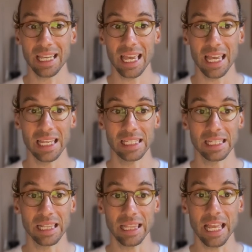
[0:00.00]
is
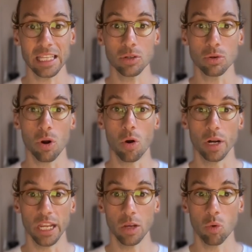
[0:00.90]
lesser or
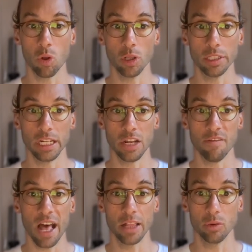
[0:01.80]
equal than the
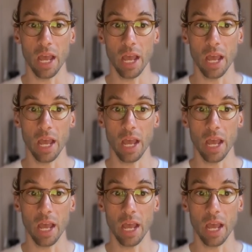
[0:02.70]
value